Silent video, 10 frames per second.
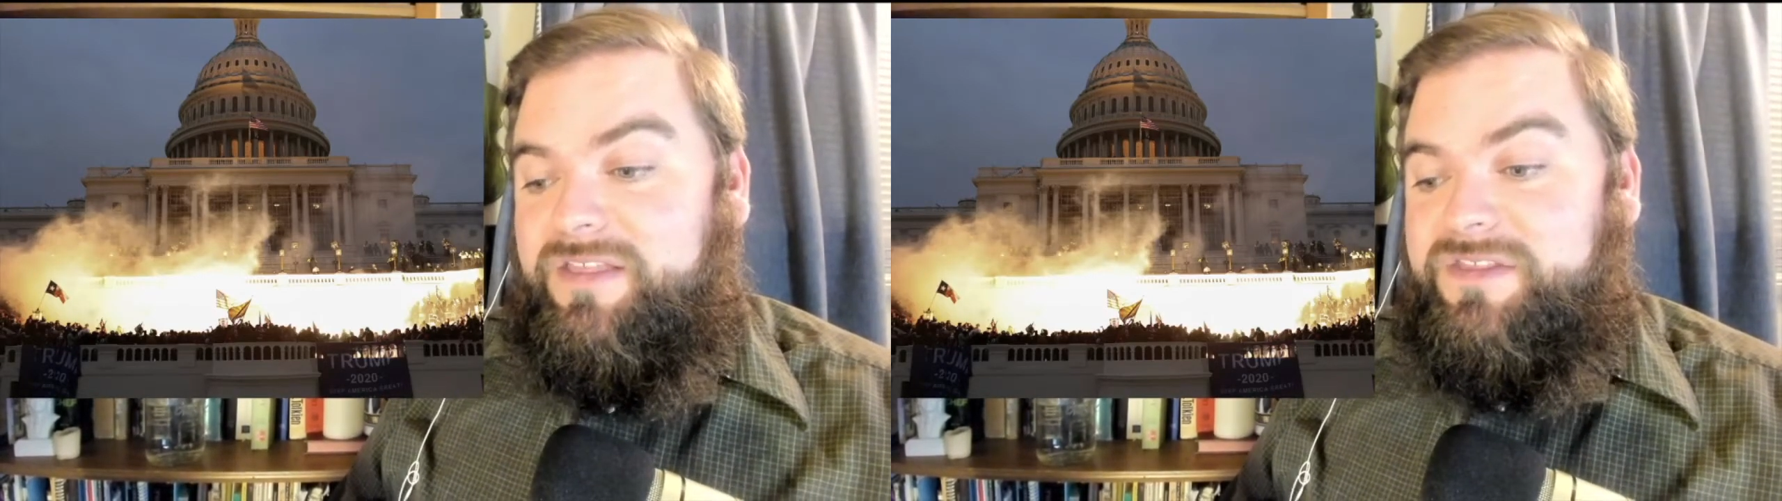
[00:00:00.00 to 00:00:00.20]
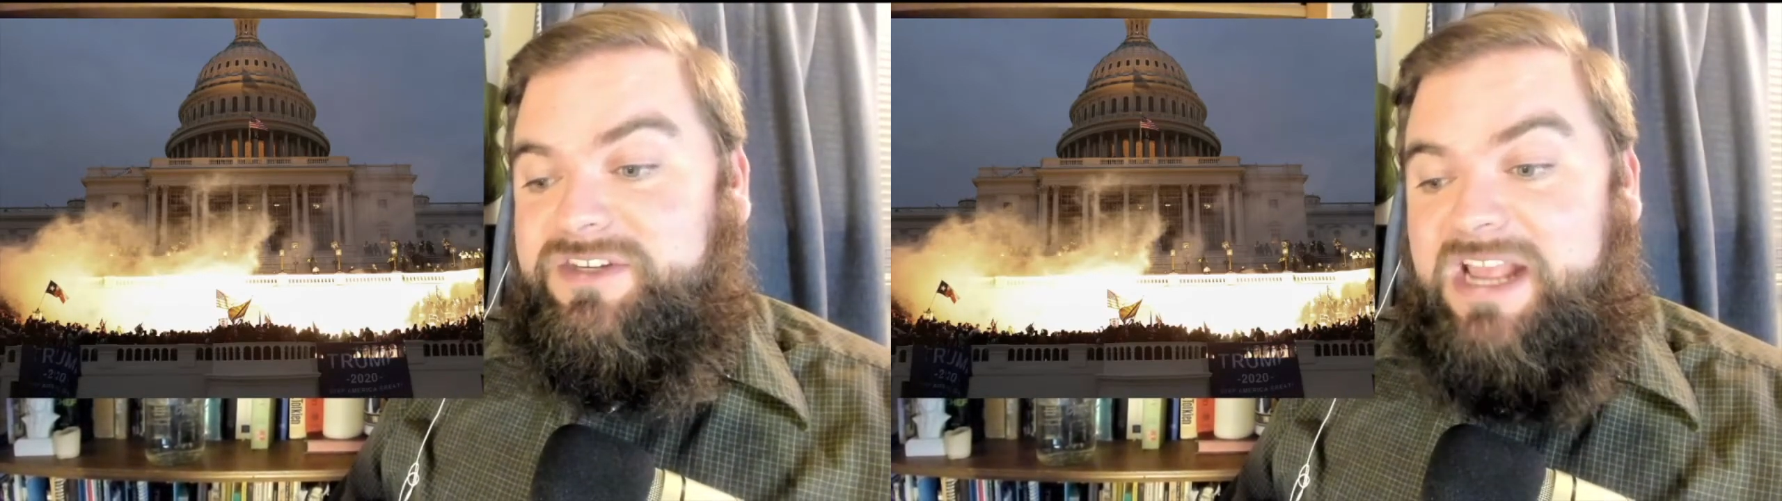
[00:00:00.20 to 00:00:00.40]

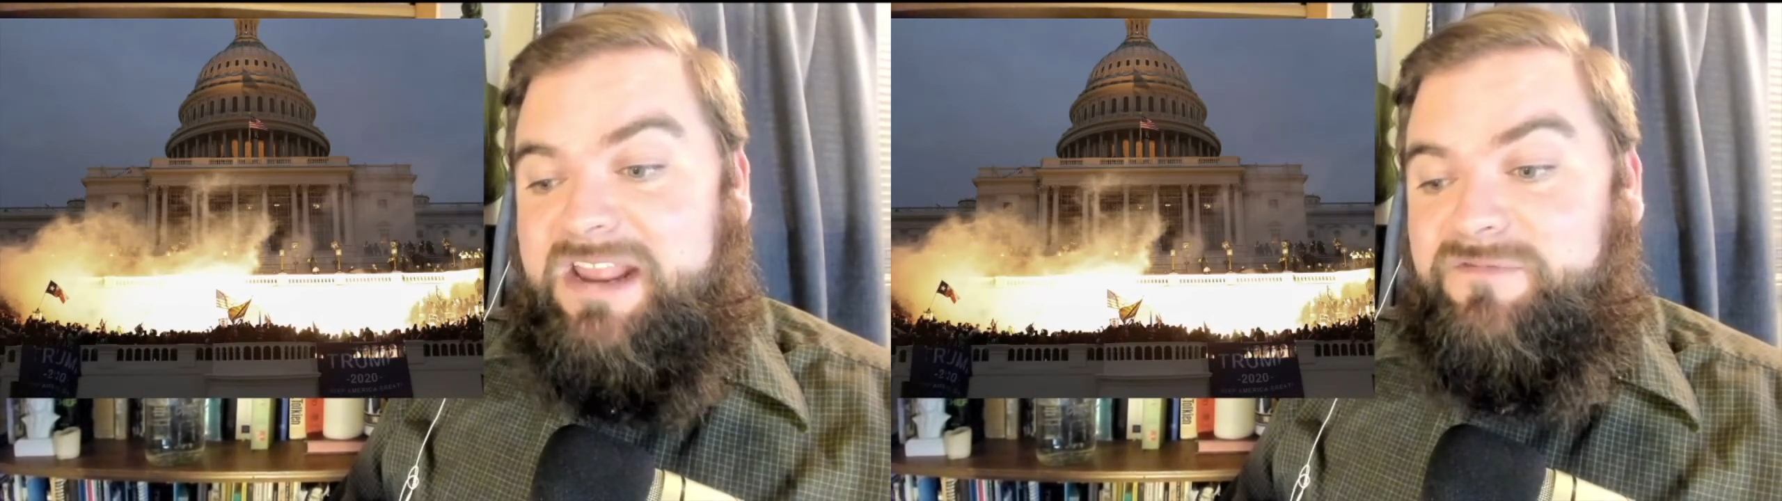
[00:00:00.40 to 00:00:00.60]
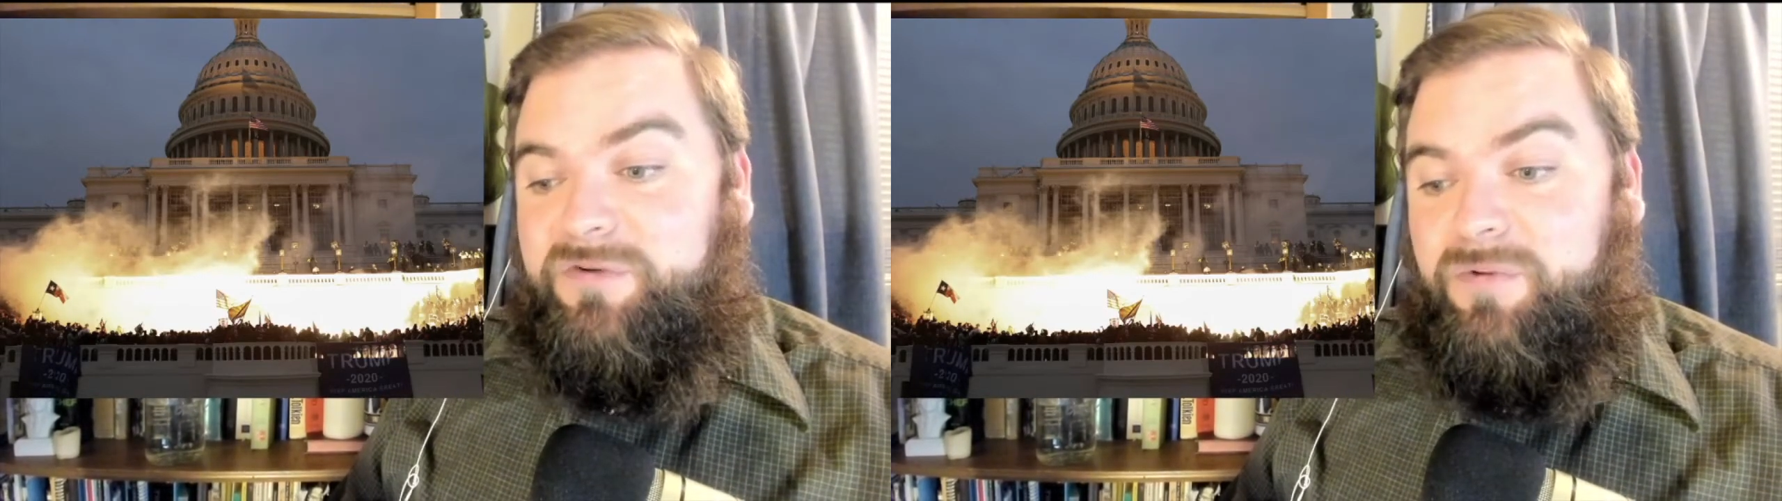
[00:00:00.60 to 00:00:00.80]
the Day
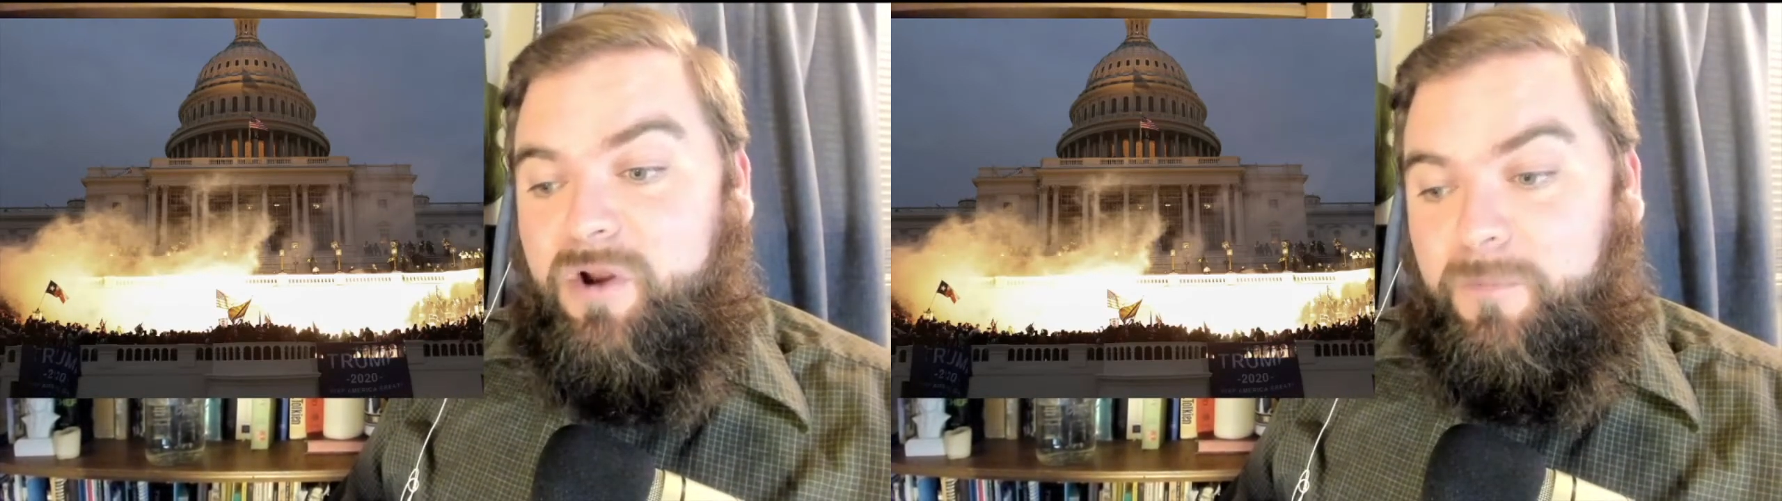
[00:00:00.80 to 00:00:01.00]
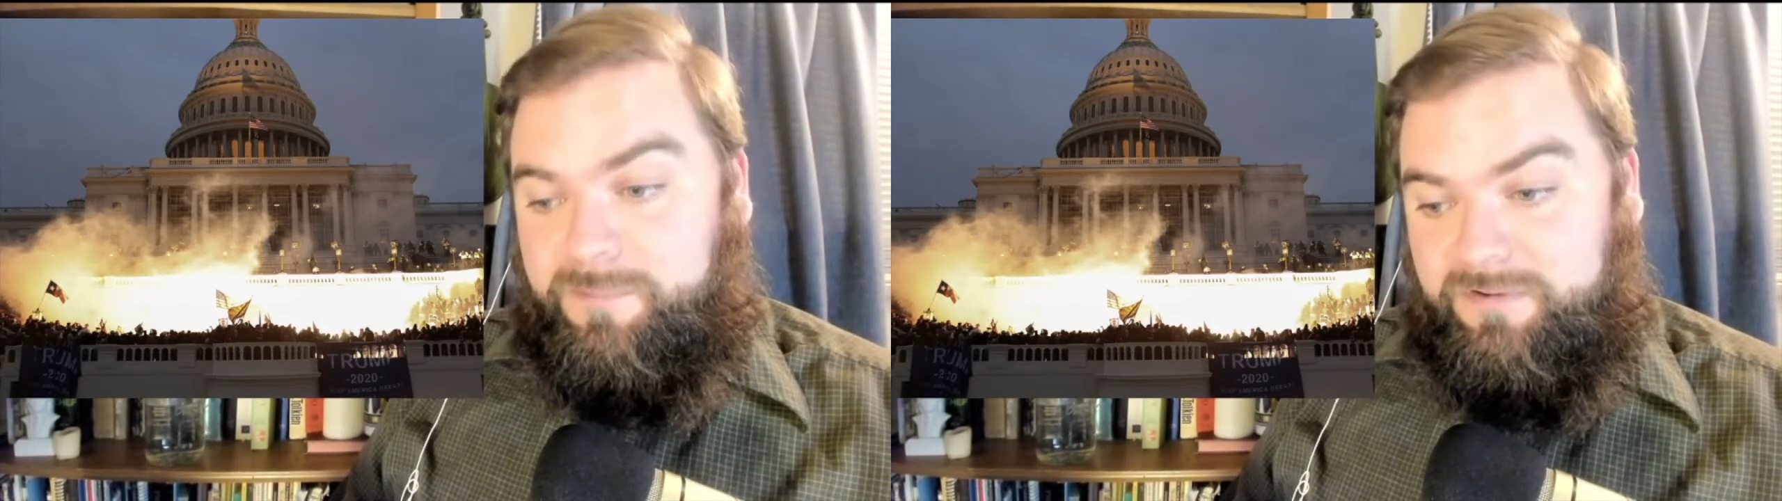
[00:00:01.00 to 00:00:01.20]
of the
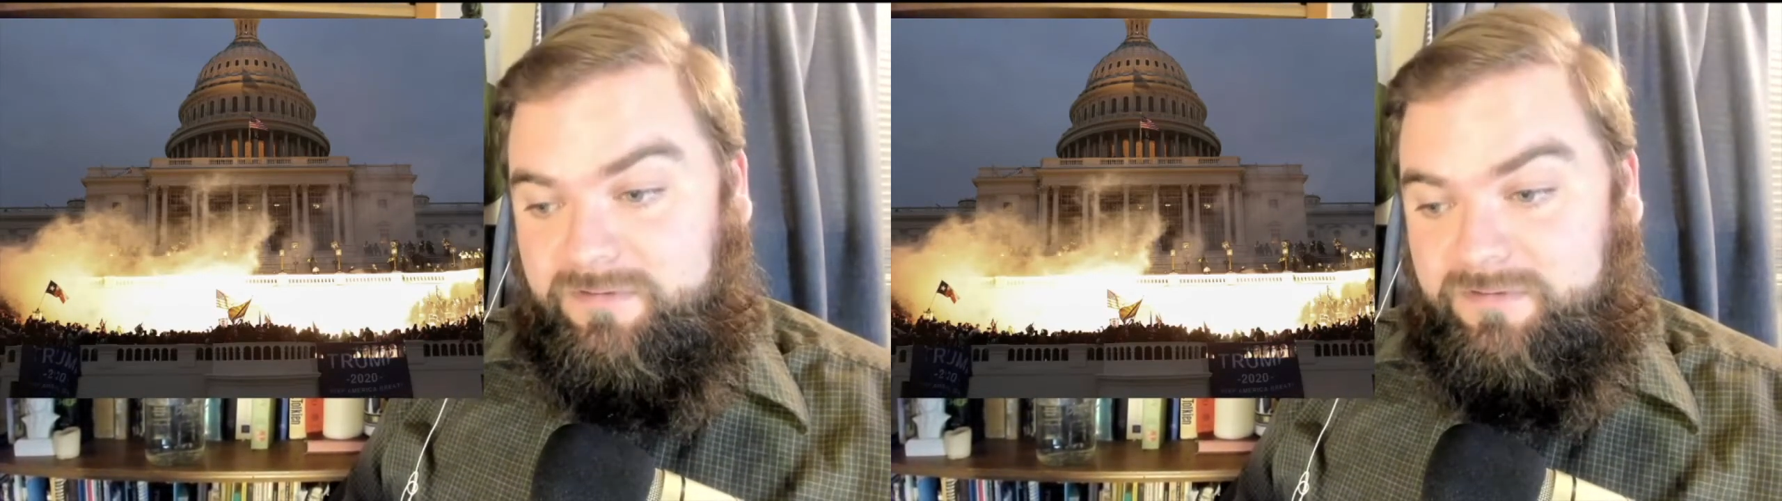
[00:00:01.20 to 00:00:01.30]
Rope.